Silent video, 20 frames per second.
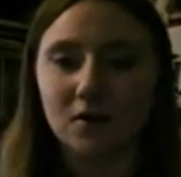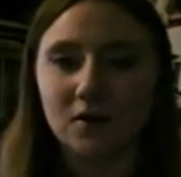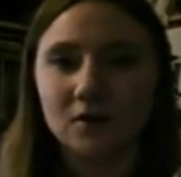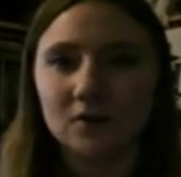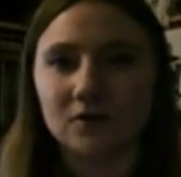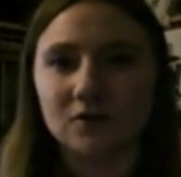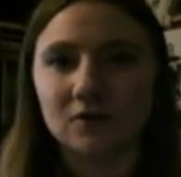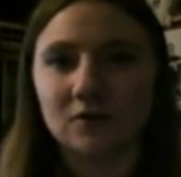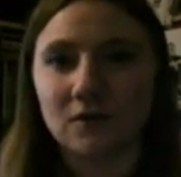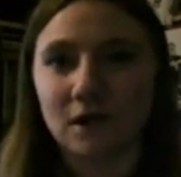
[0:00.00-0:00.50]

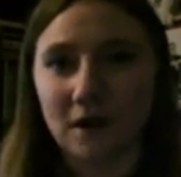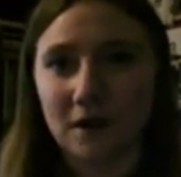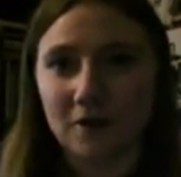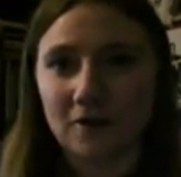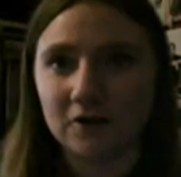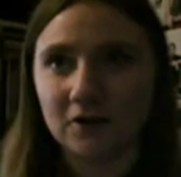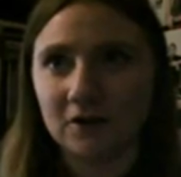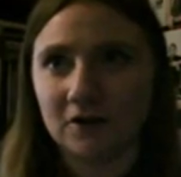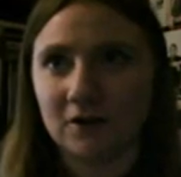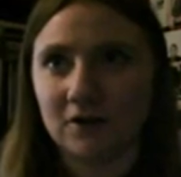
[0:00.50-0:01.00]
So they're
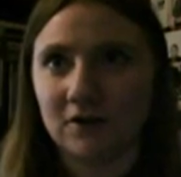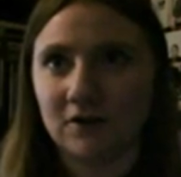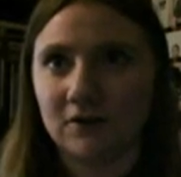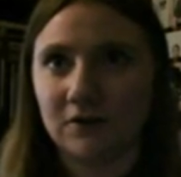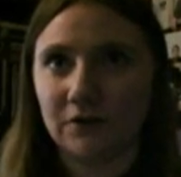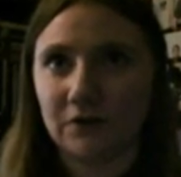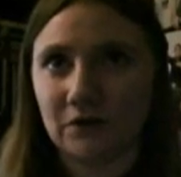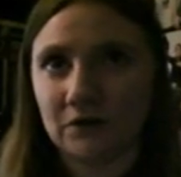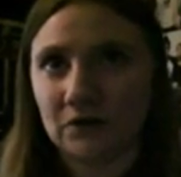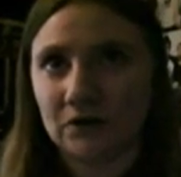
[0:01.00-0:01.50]
doing
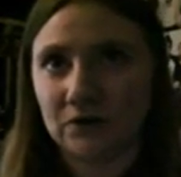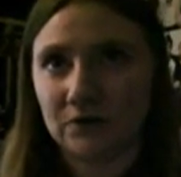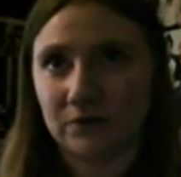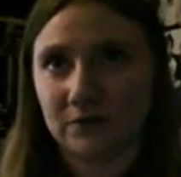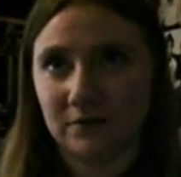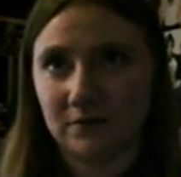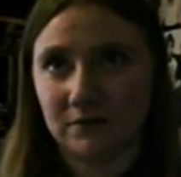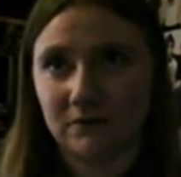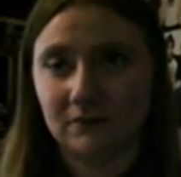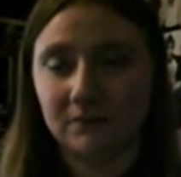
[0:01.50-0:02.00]
their
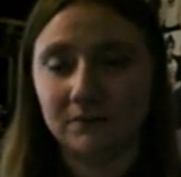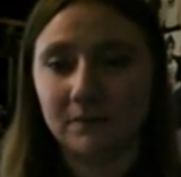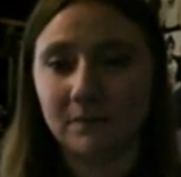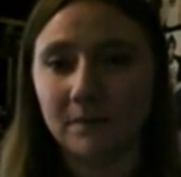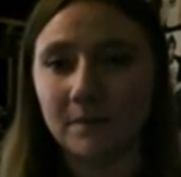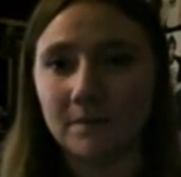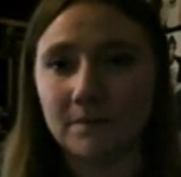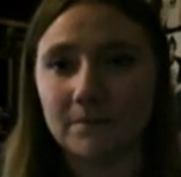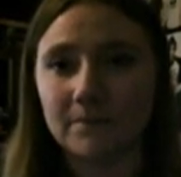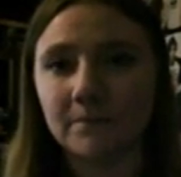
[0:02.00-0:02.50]
usual
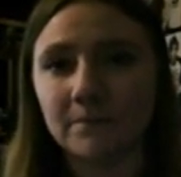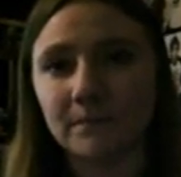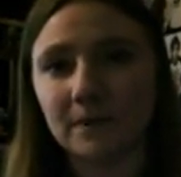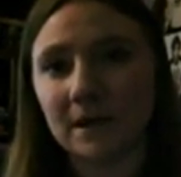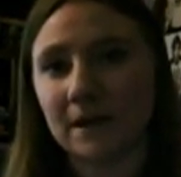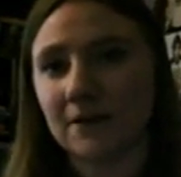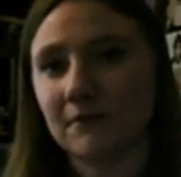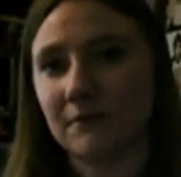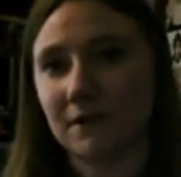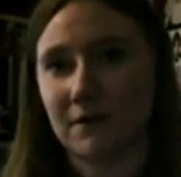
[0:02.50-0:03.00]

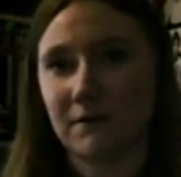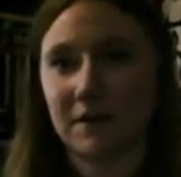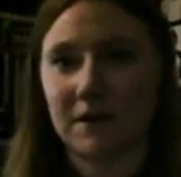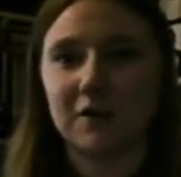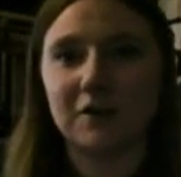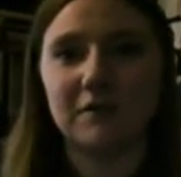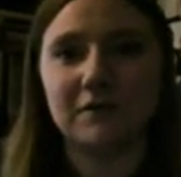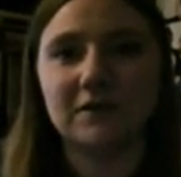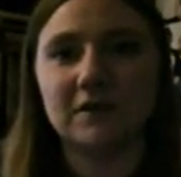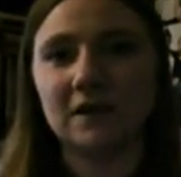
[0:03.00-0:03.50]
big reread
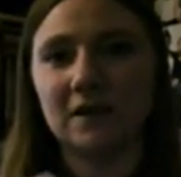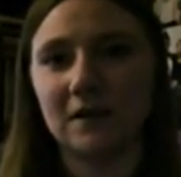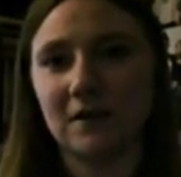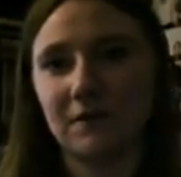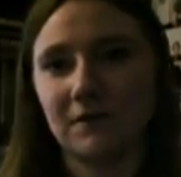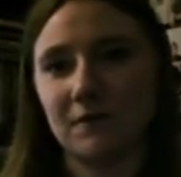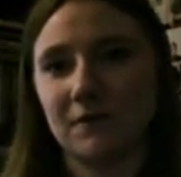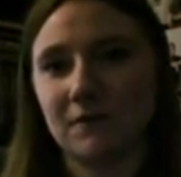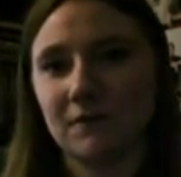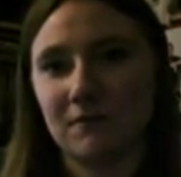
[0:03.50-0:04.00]
of
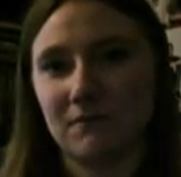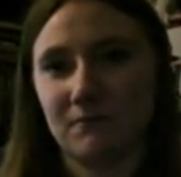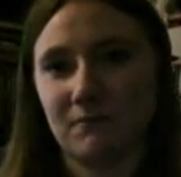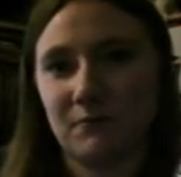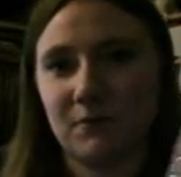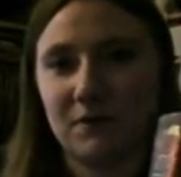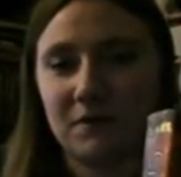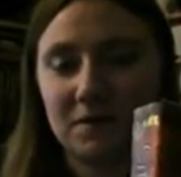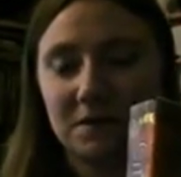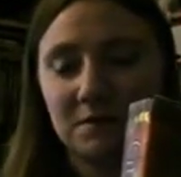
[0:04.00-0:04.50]
the
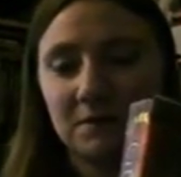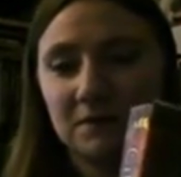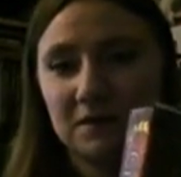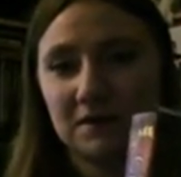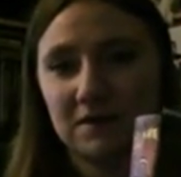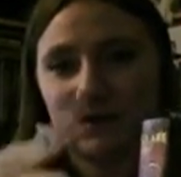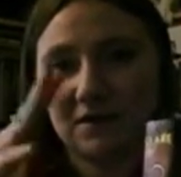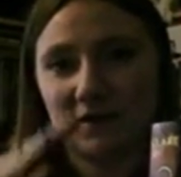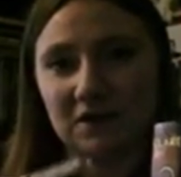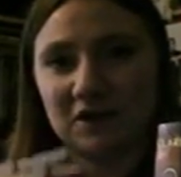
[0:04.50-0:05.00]
previous book in
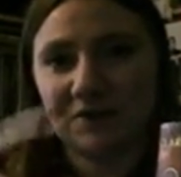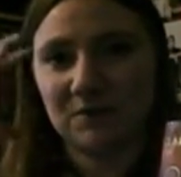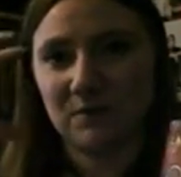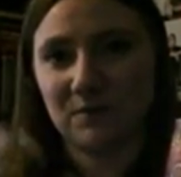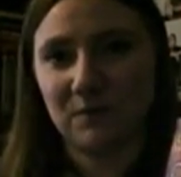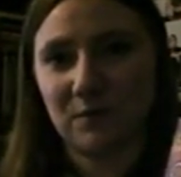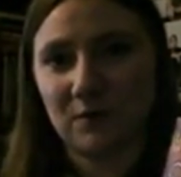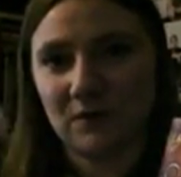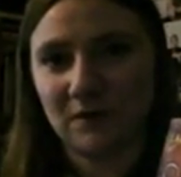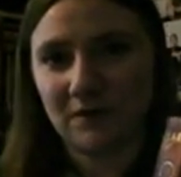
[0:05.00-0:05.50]
the series
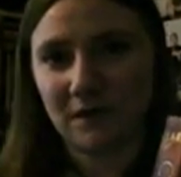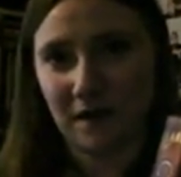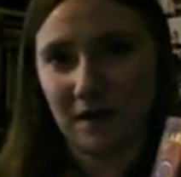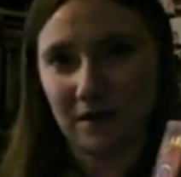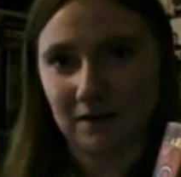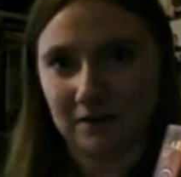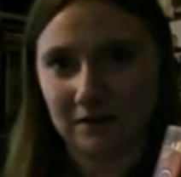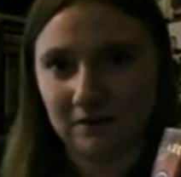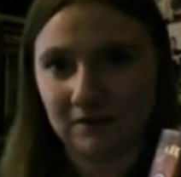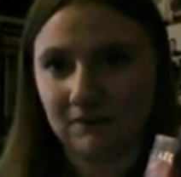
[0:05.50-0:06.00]
before the
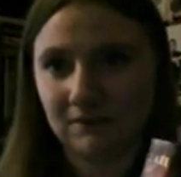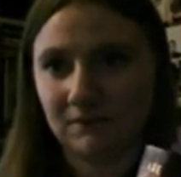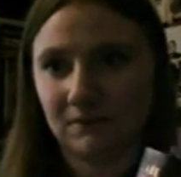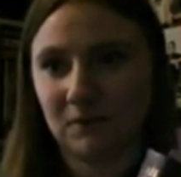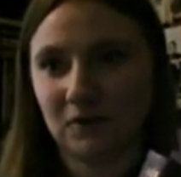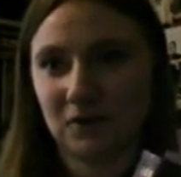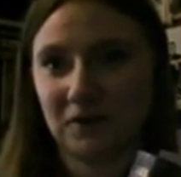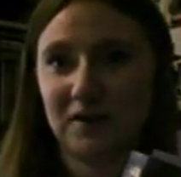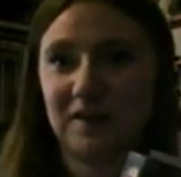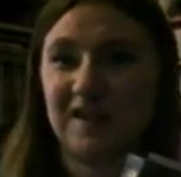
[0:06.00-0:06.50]
final
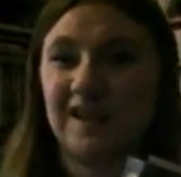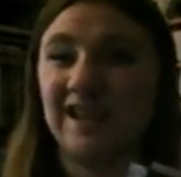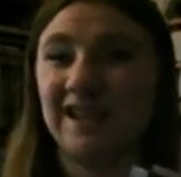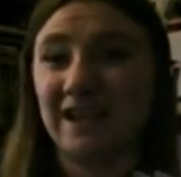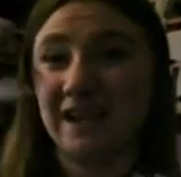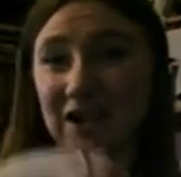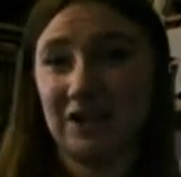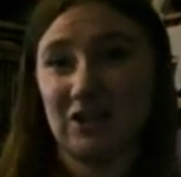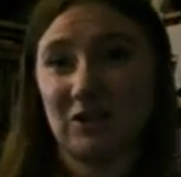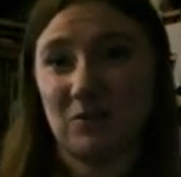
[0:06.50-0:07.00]
one, because
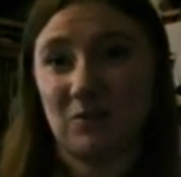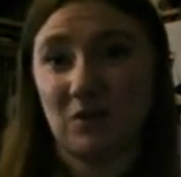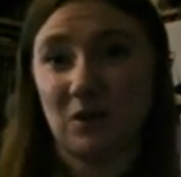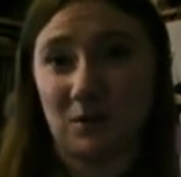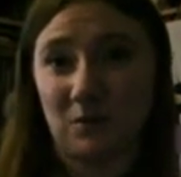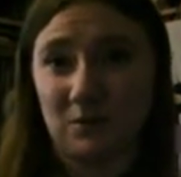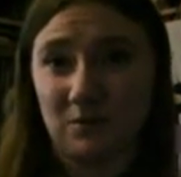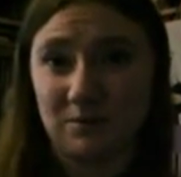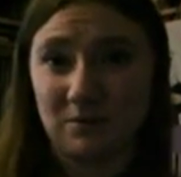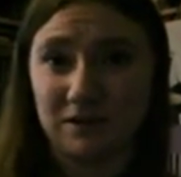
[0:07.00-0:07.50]
last year
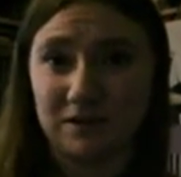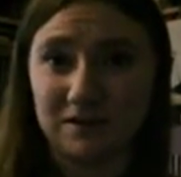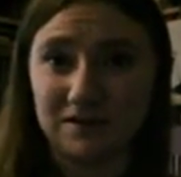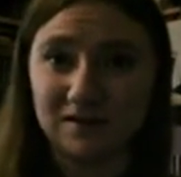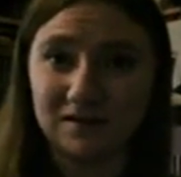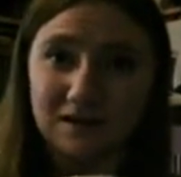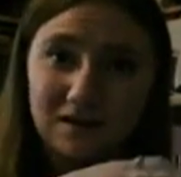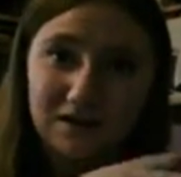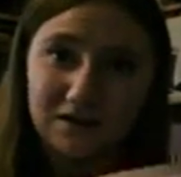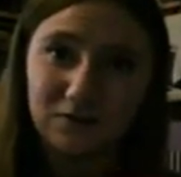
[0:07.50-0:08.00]
Clockwork Prince
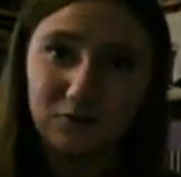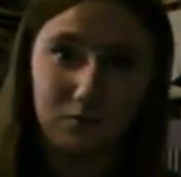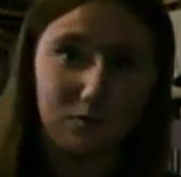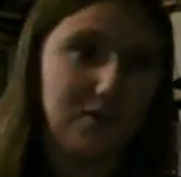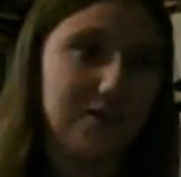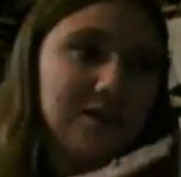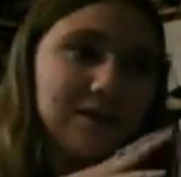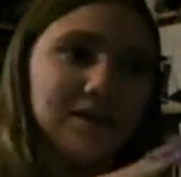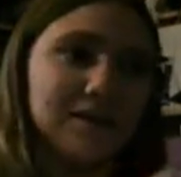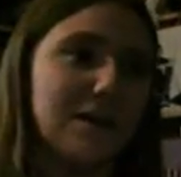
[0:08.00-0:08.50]
and I
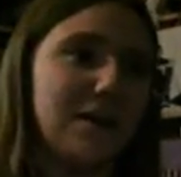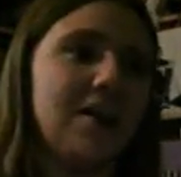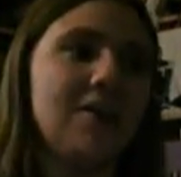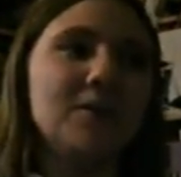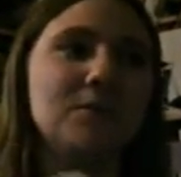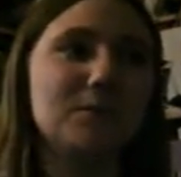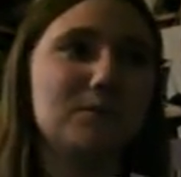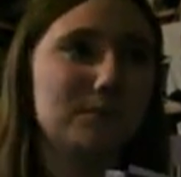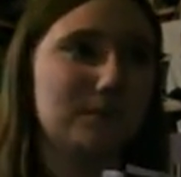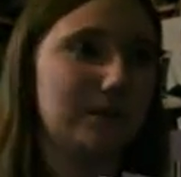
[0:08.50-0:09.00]
joined in that, and it
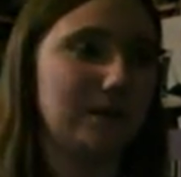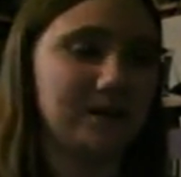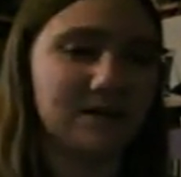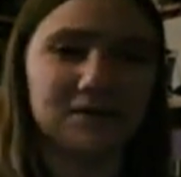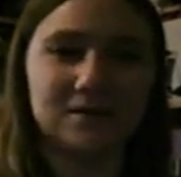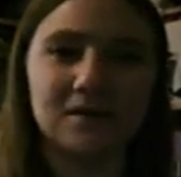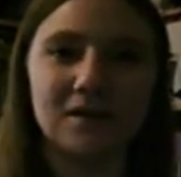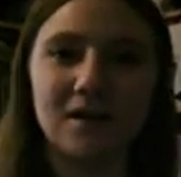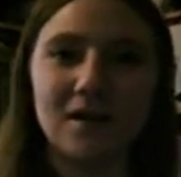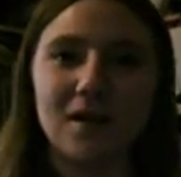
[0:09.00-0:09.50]
was
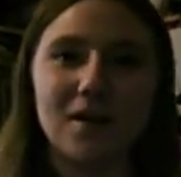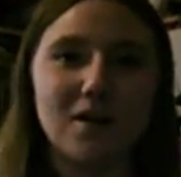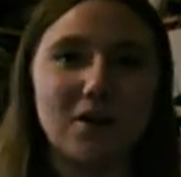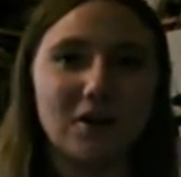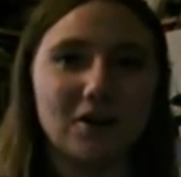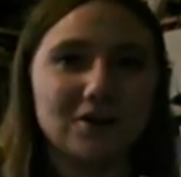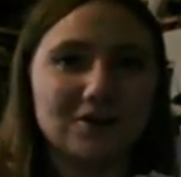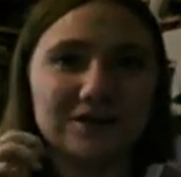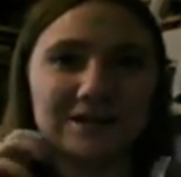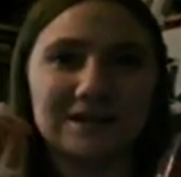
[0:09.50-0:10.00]
brilliant
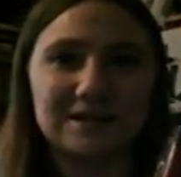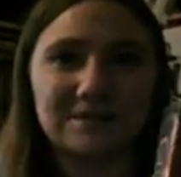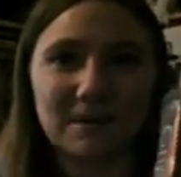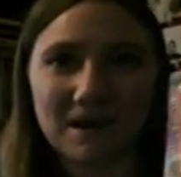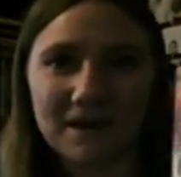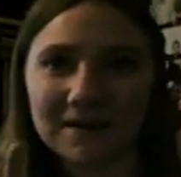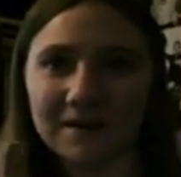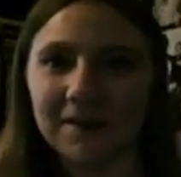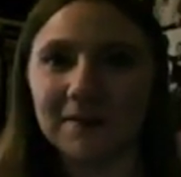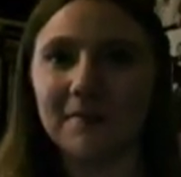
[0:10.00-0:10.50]
because you could
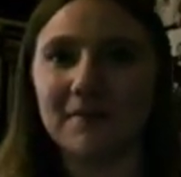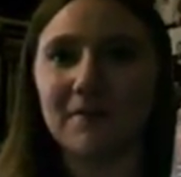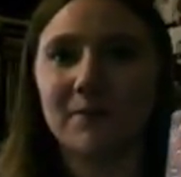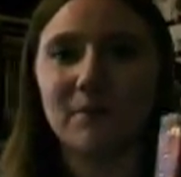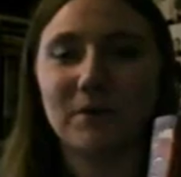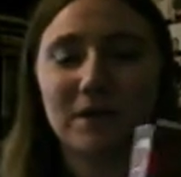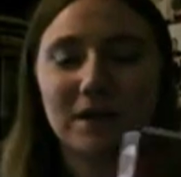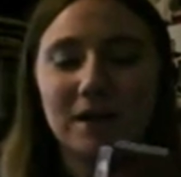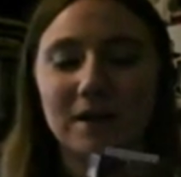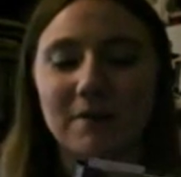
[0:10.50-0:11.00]
speculate with
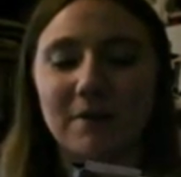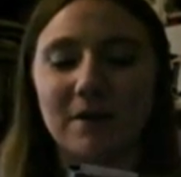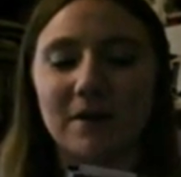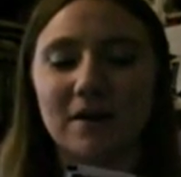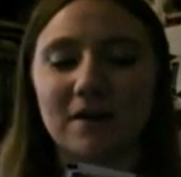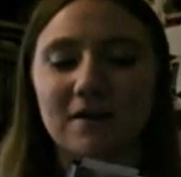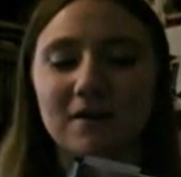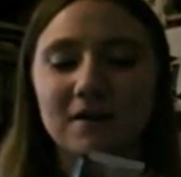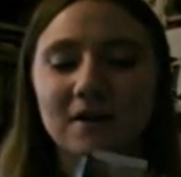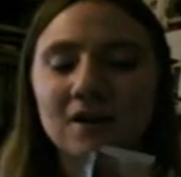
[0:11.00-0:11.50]
everybody about
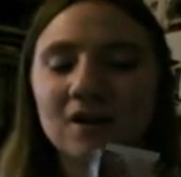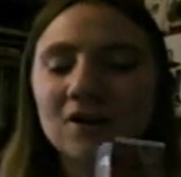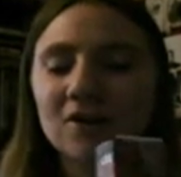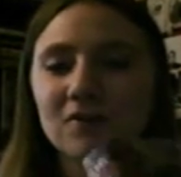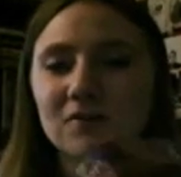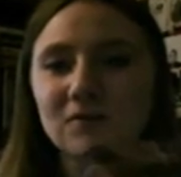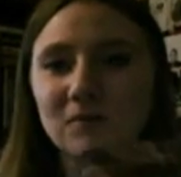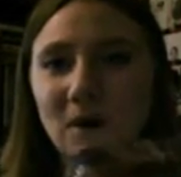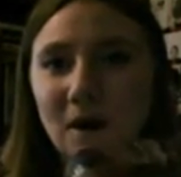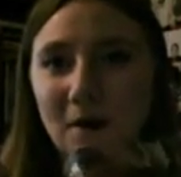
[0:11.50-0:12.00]
it.
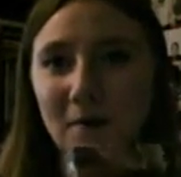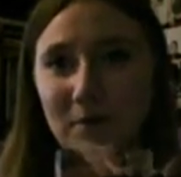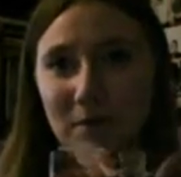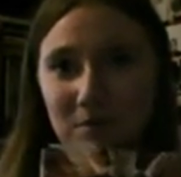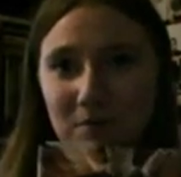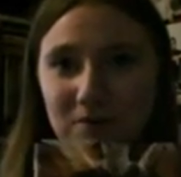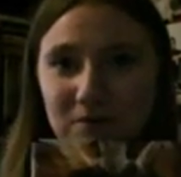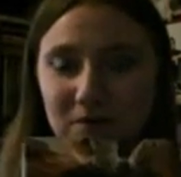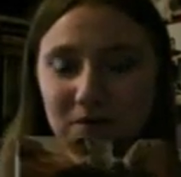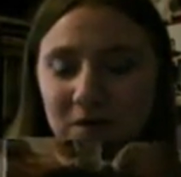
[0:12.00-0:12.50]
So I will
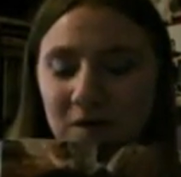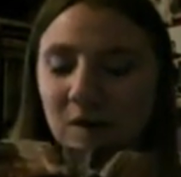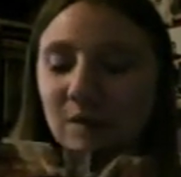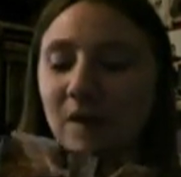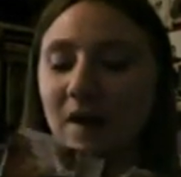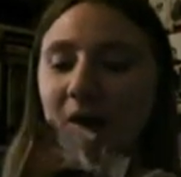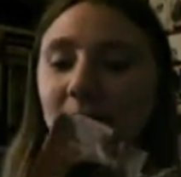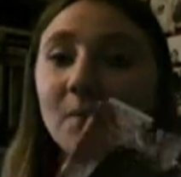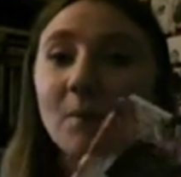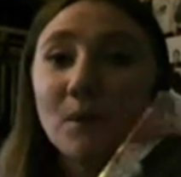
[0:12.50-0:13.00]
be joining in
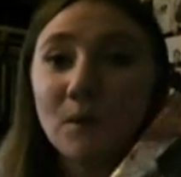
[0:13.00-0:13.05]
that.